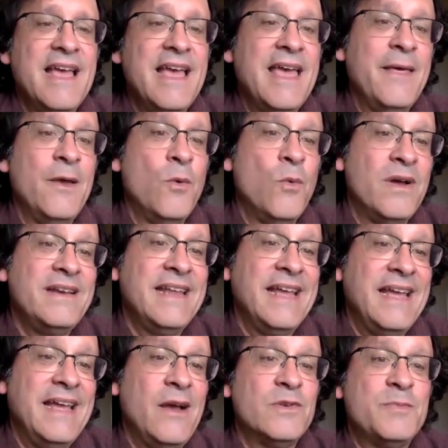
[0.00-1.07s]
And one
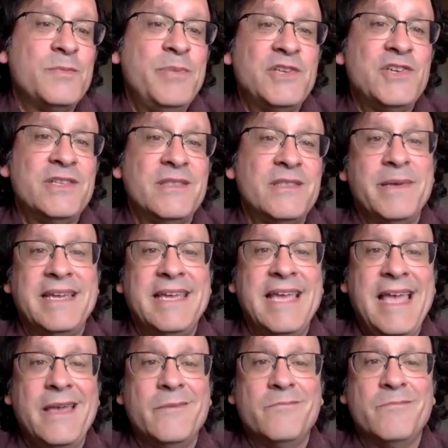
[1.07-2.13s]
day I was pitching the big
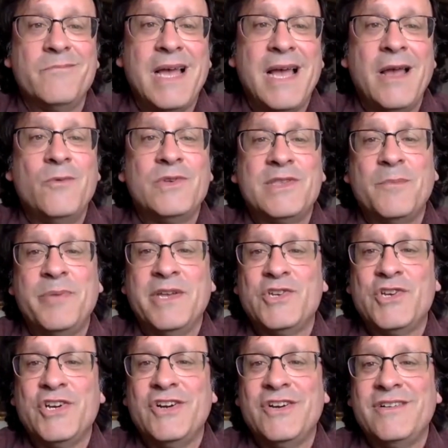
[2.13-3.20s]
game. I was the
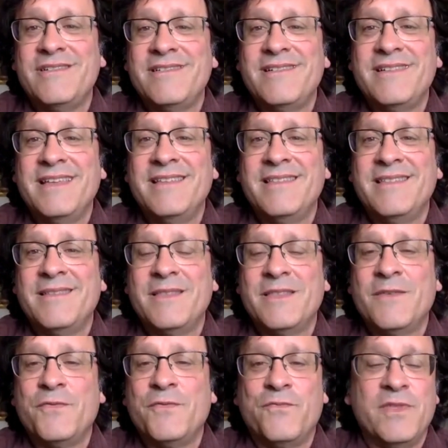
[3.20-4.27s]
pitcher in
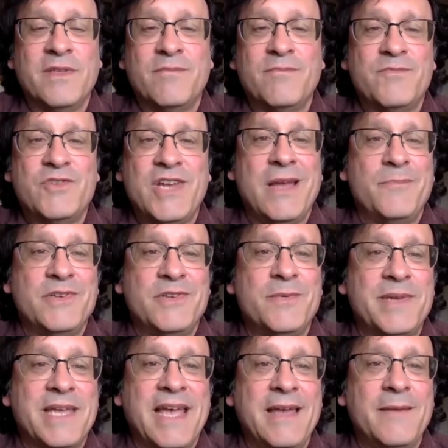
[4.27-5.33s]
the
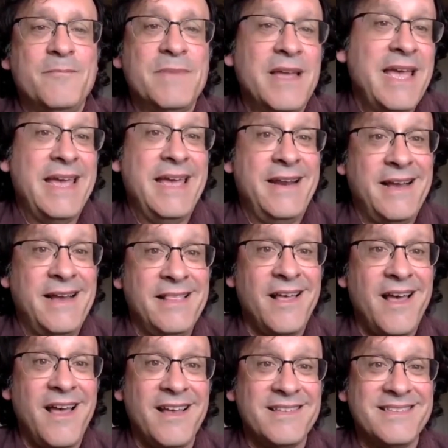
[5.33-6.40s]
championship game and I
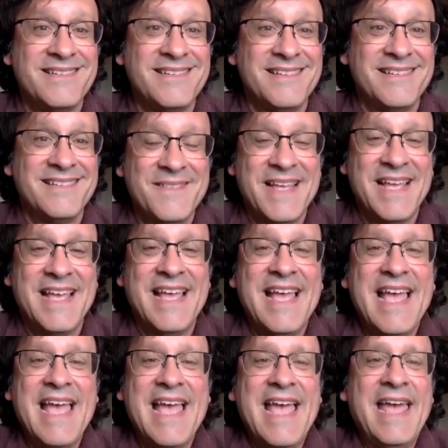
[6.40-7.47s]
lost.
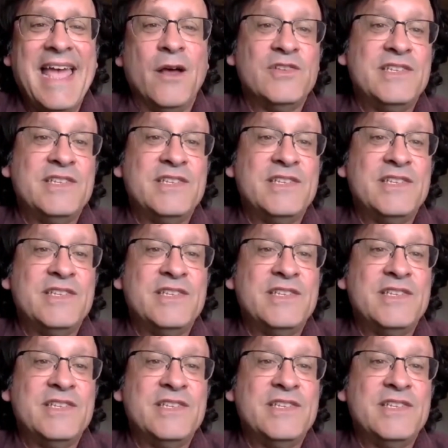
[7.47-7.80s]
And I was